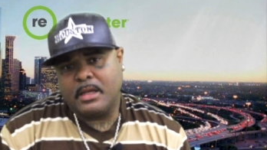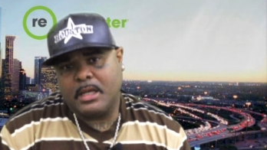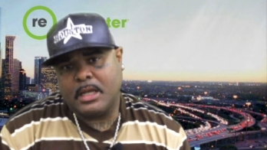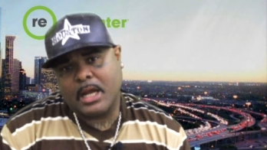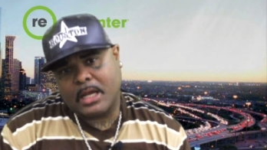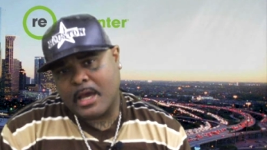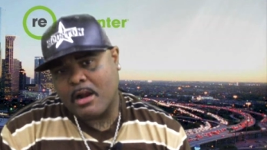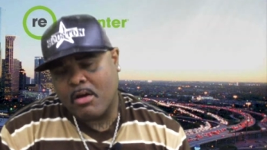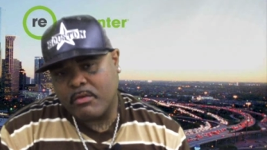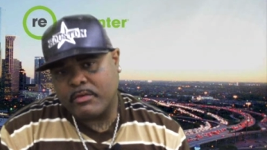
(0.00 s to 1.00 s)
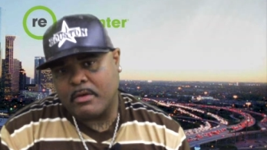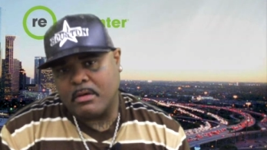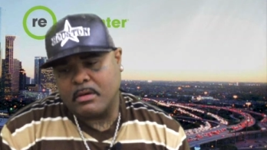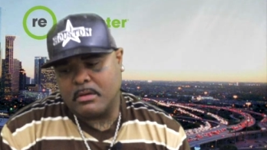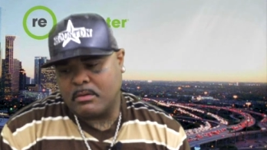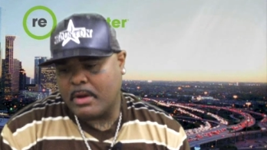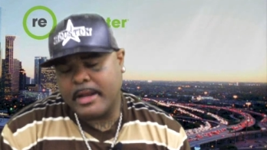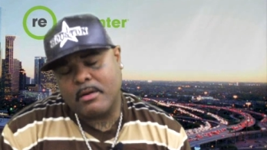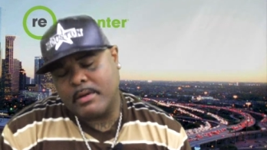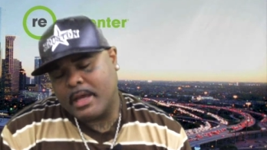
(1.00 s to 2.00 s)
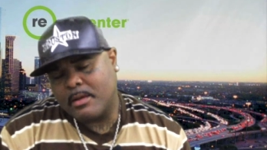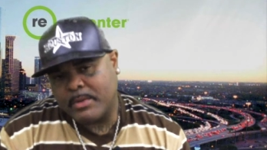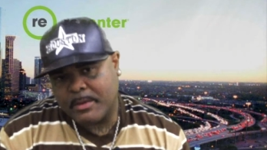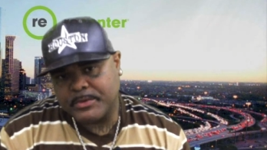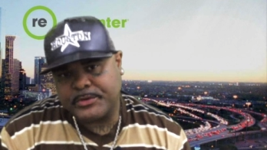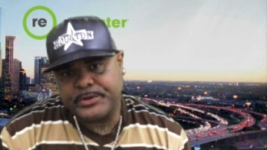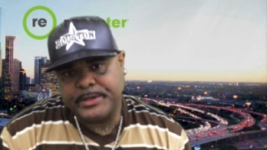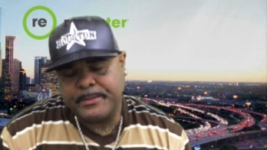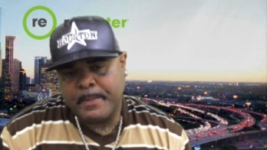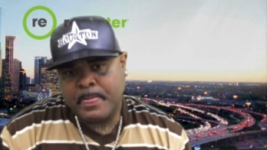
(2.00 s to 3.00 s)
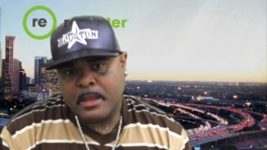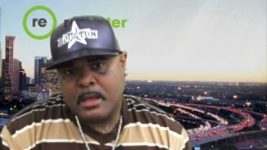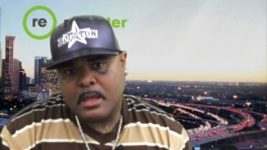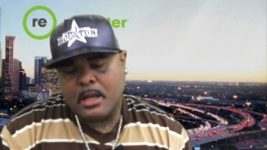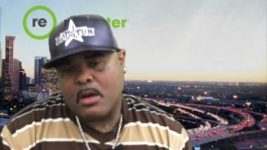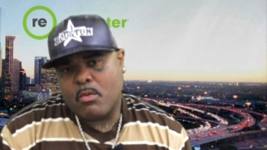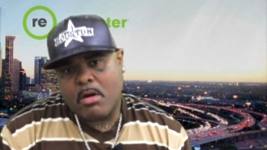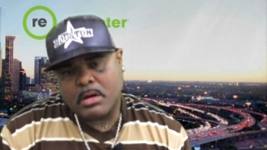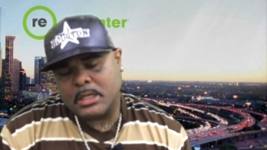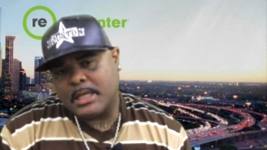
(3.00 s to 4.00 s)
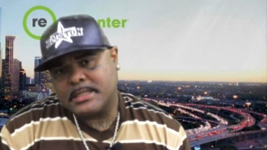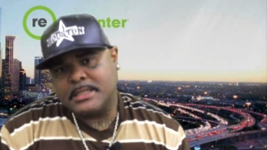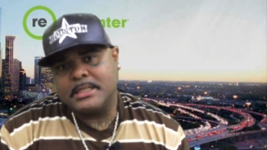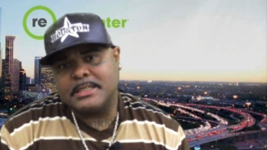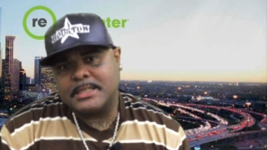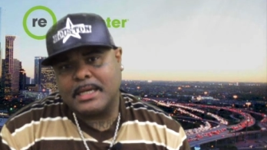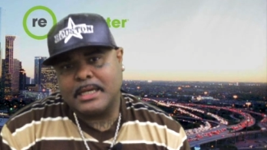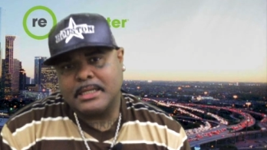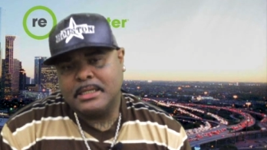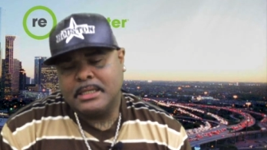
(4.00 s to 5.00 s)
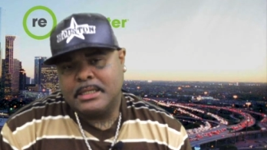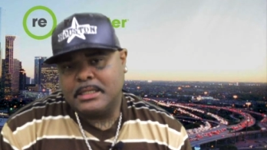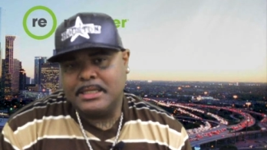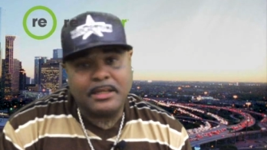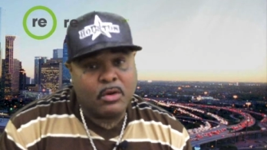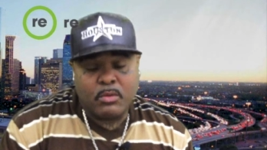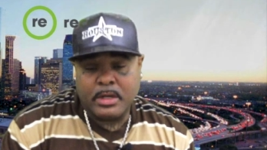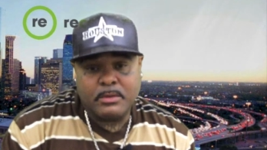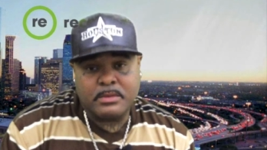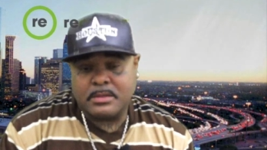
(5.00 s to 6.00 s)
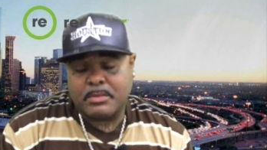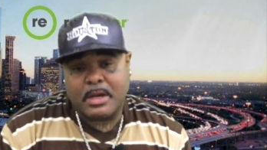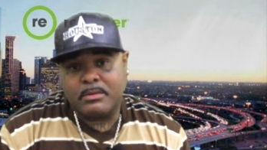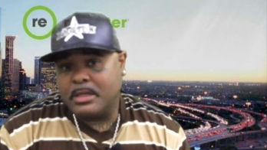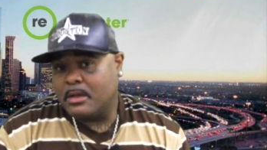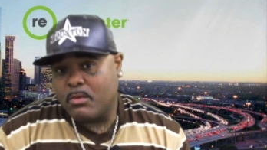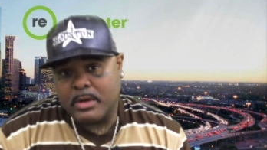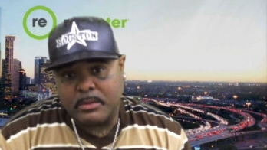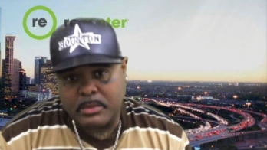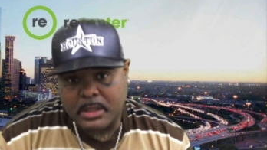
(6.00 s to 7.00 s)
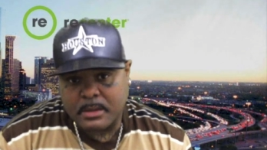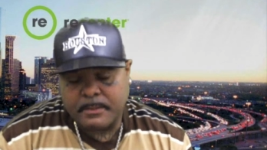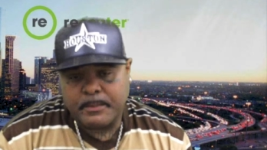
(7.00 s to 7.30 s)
And I got off right on Alabama Street, and I walked and I seen a sign, didn't know what it was about, didn't know what it meant.